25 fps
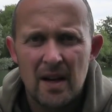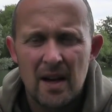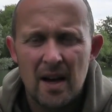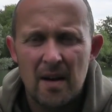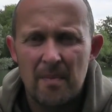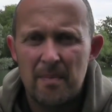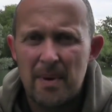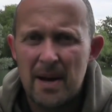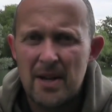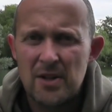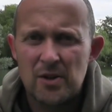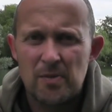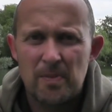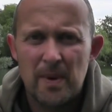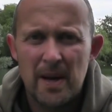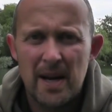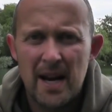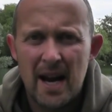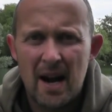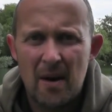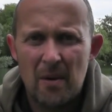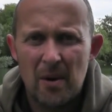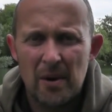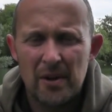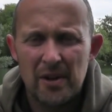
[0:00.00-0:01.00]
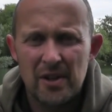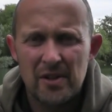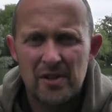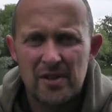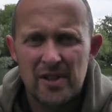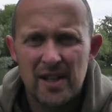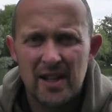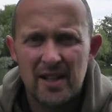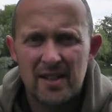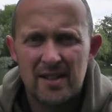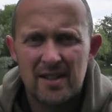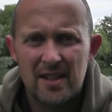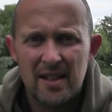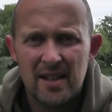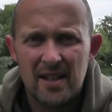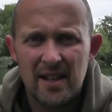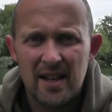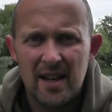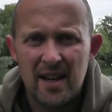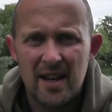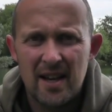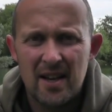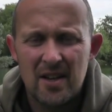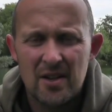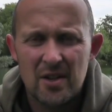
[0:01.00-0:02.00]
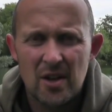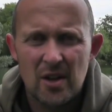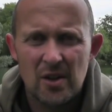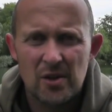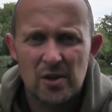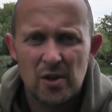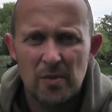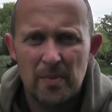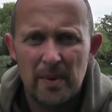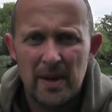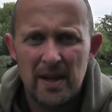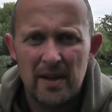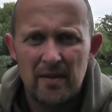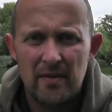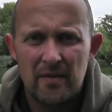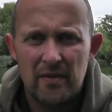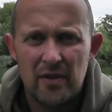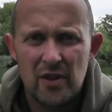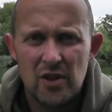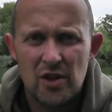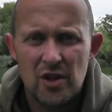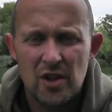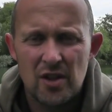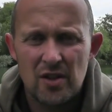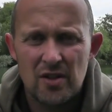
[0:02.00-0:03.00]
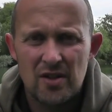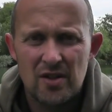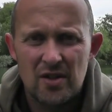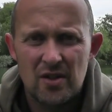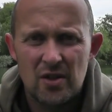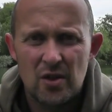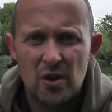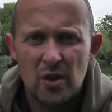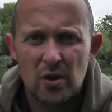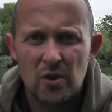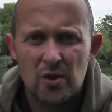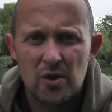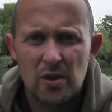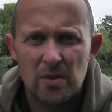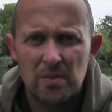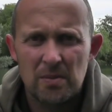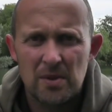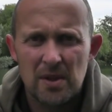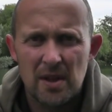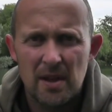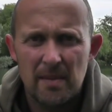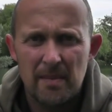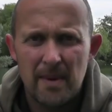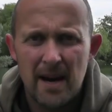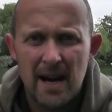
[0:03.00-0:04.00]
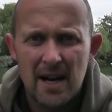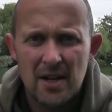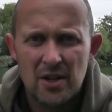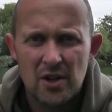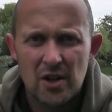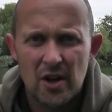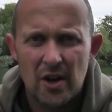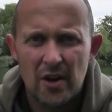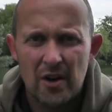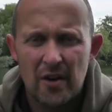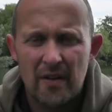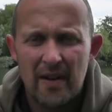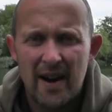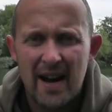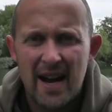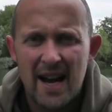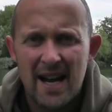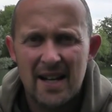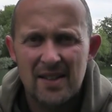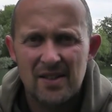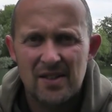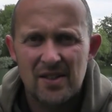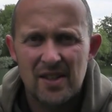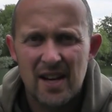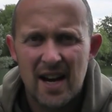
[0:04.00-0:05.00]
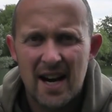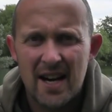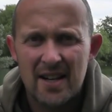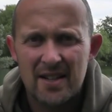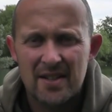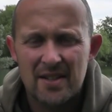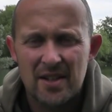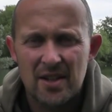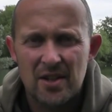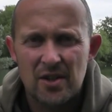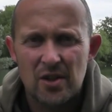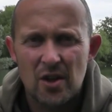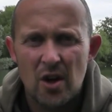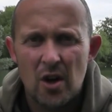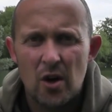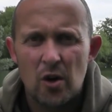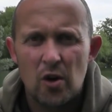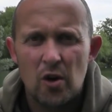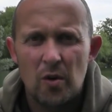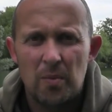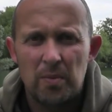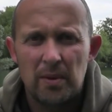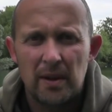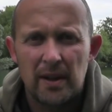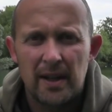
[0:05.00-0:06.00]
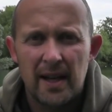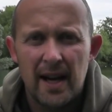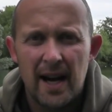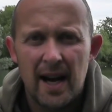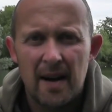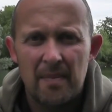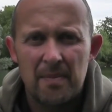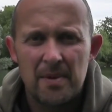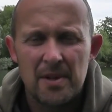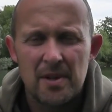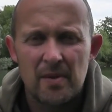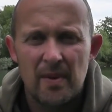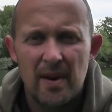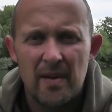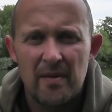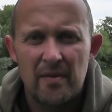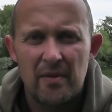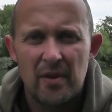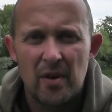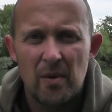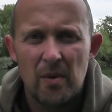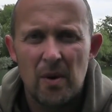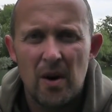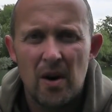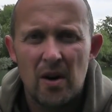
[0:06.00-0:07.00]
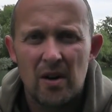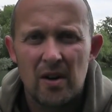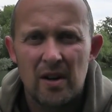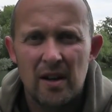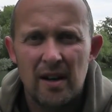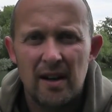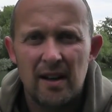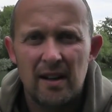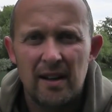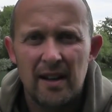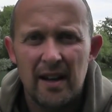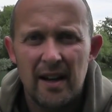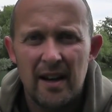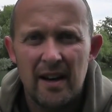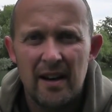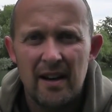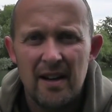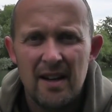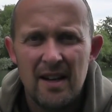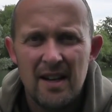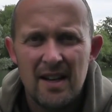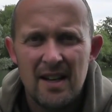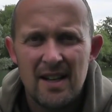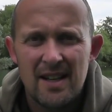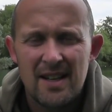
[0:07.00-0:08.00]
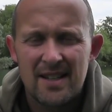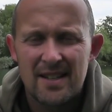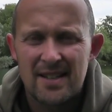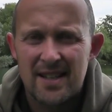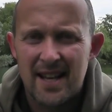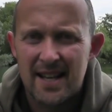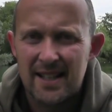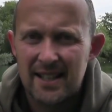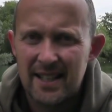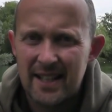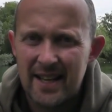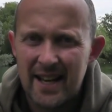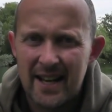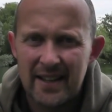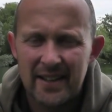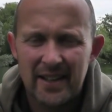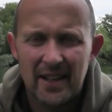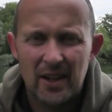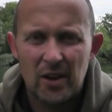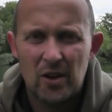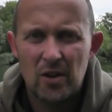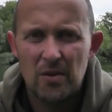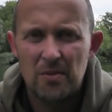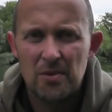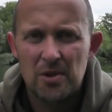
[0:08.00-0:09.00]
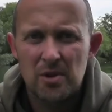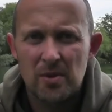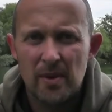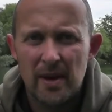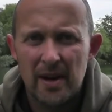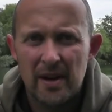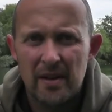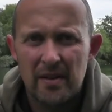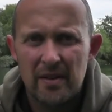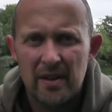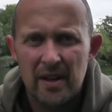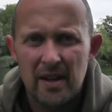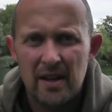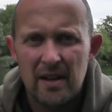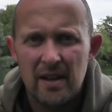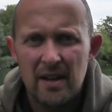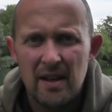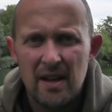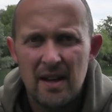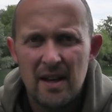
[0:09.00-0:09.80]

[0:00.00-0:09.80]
Ben's been out on the zigs today, and he's also been fishing tucked up to the margin on the right hand side as he saw a couple of carp as he went for a walk earlier. Sadly that didn't come to anything.